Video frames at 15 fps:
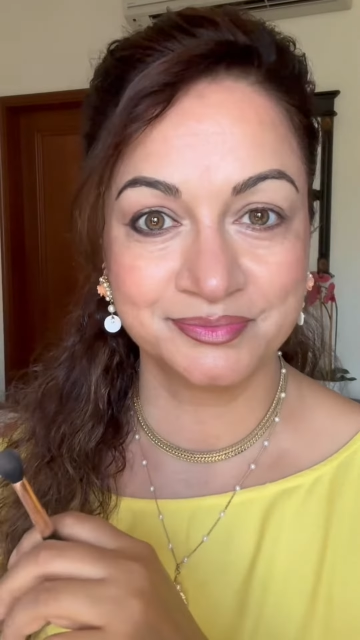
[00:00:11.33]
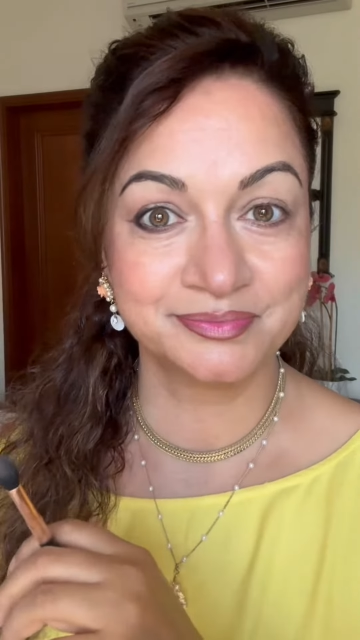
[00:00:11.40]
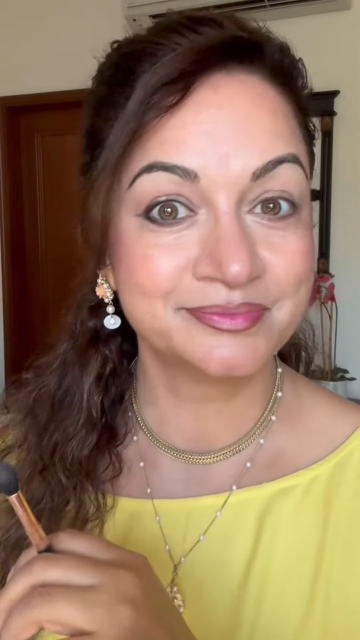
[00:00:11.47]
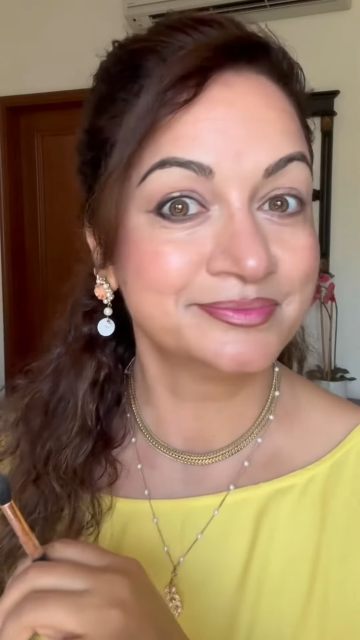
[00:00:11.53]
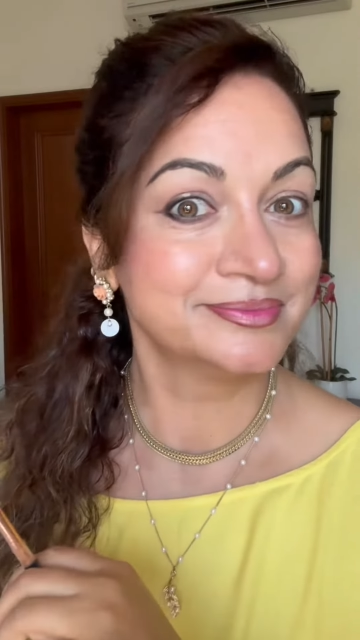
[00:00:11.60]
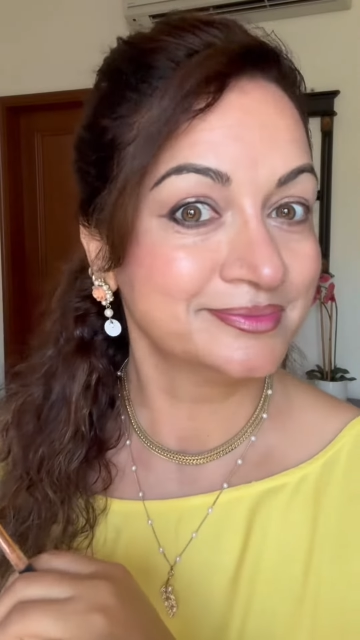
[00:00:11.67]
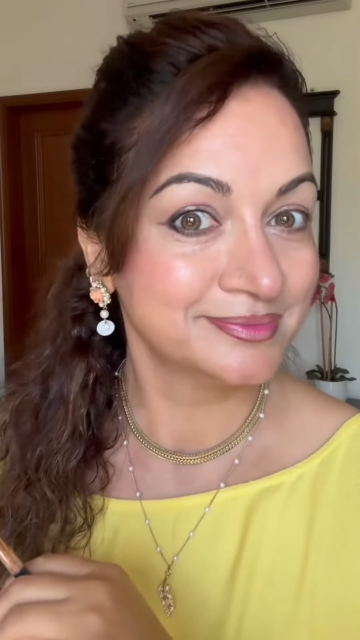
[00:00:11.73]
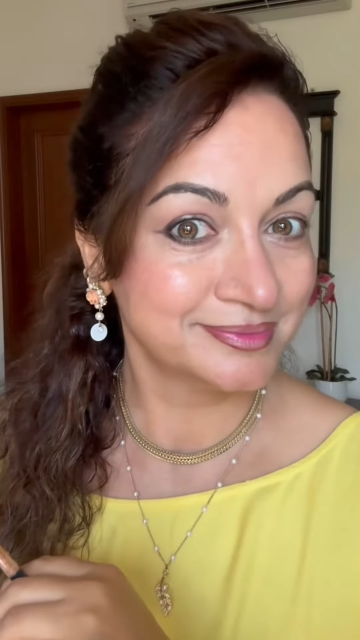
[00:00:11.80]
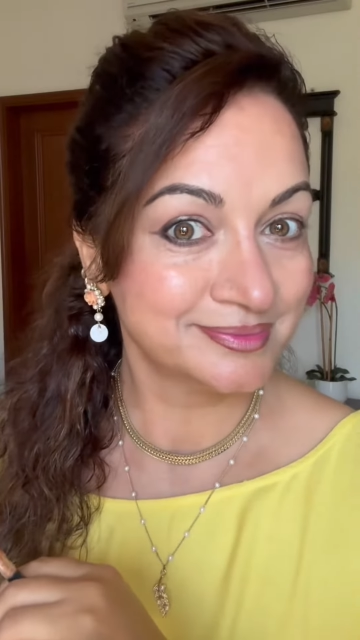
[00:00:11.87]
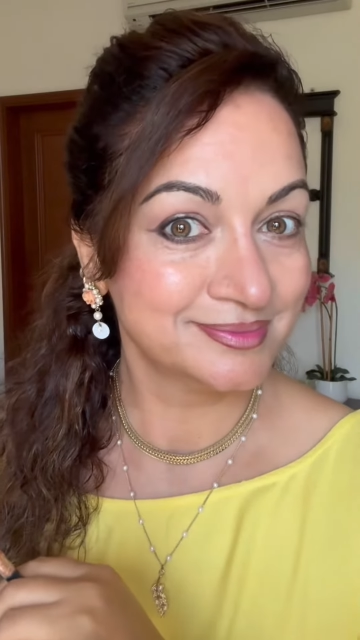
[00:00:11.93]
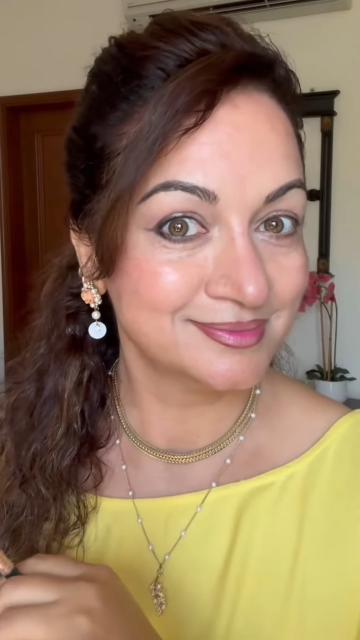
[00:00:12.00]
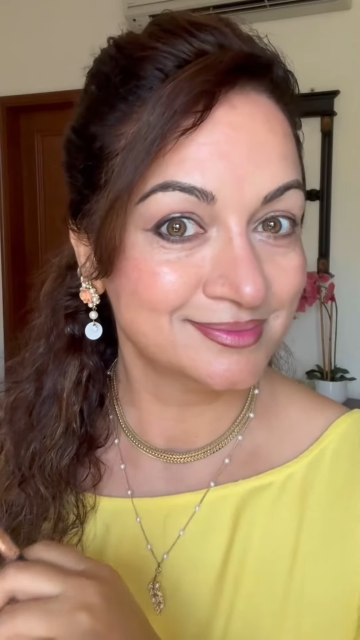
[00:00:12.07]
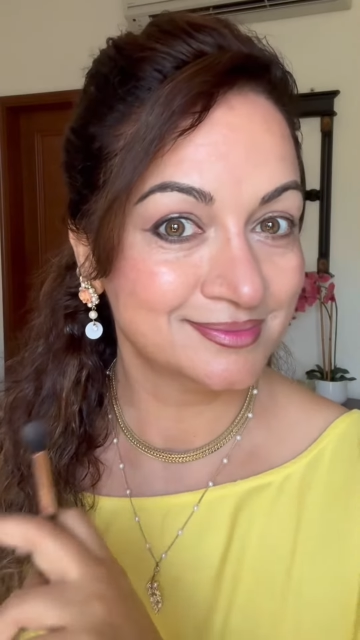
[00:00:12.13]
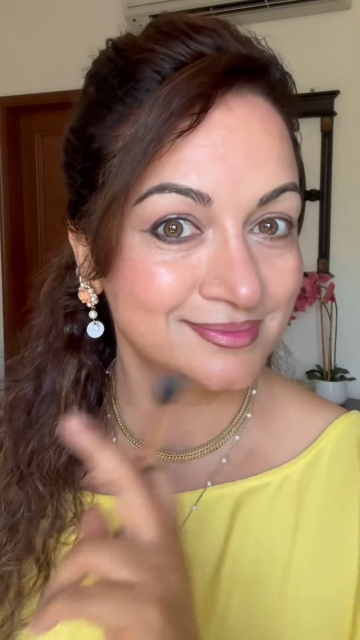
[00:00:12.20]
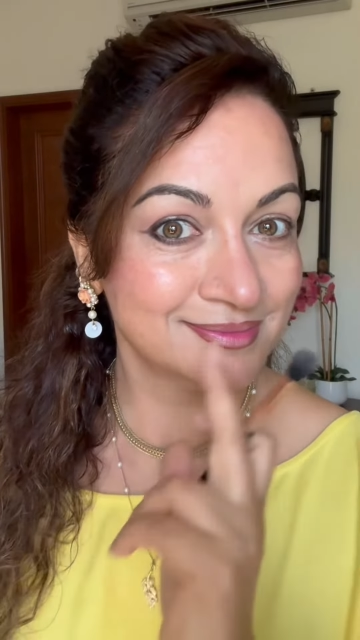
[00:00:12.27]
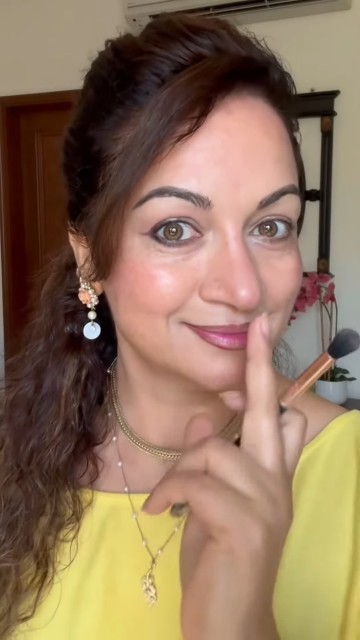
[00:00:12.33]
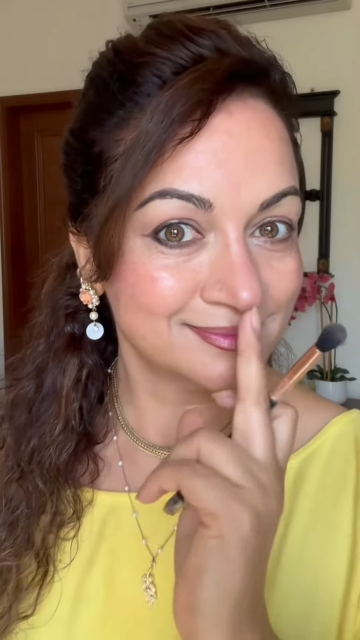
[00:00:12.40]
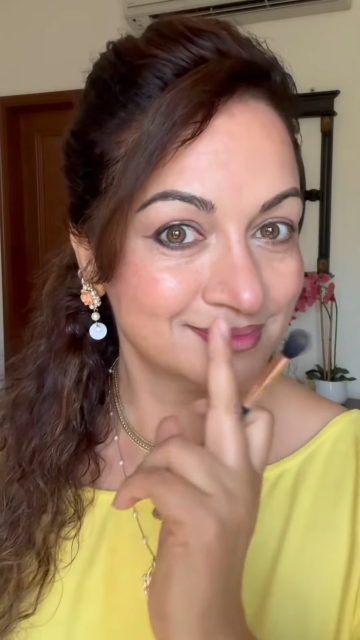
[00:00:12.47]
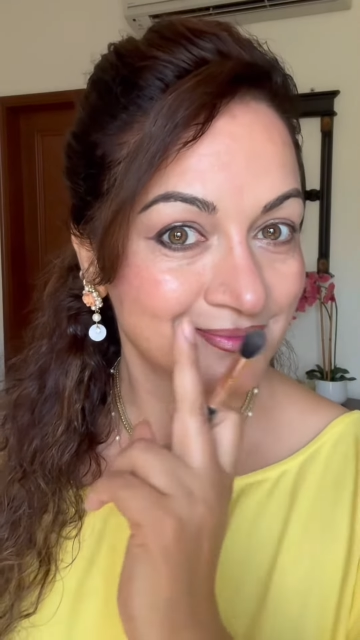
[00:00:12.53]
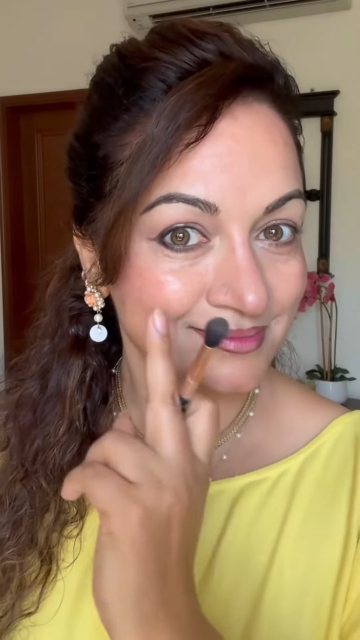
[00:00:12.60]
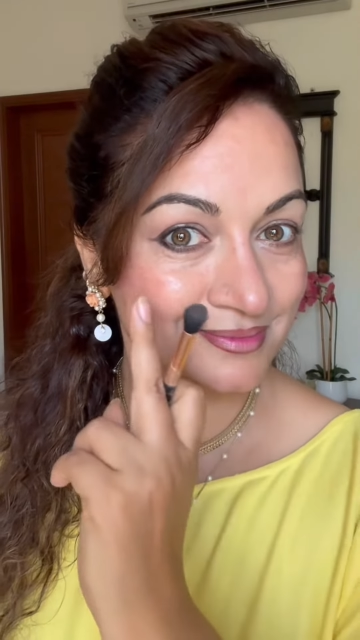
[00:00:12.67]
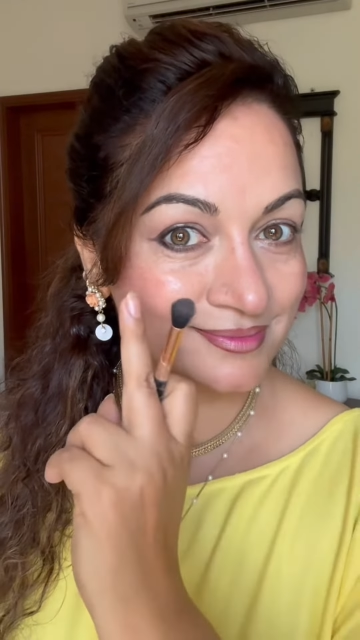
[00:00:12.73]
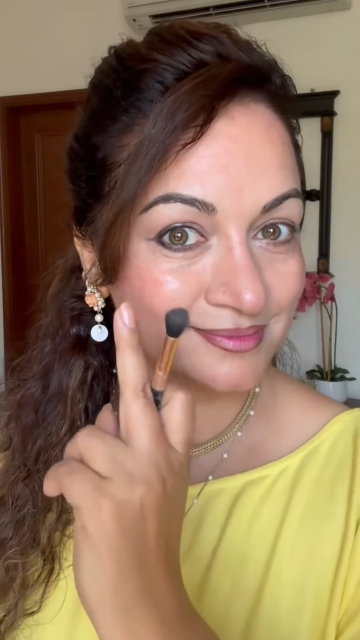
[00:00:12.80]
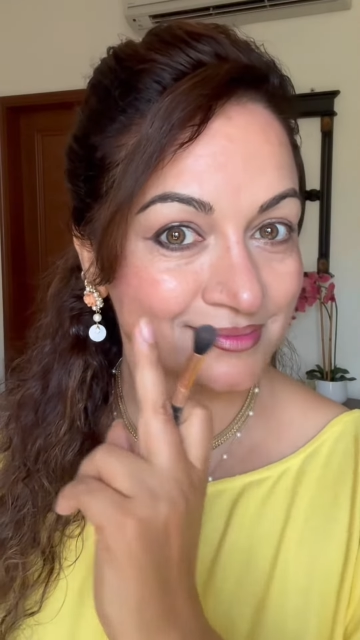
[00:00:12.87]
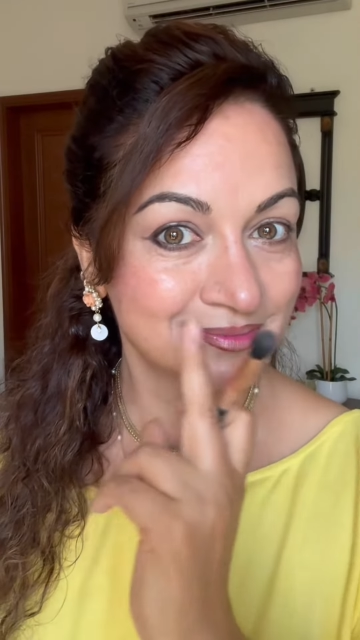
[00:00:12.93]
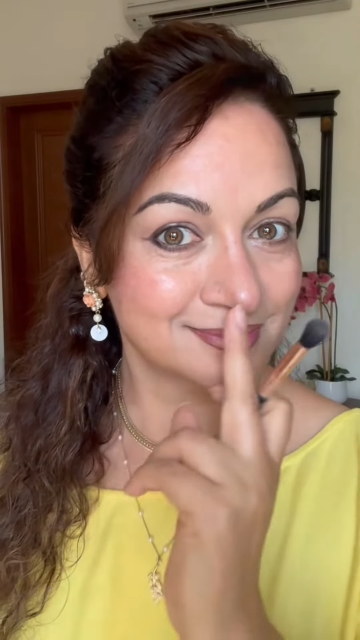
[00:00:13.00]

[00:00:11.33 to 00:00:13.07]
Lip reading: hooded eyes. And of course is a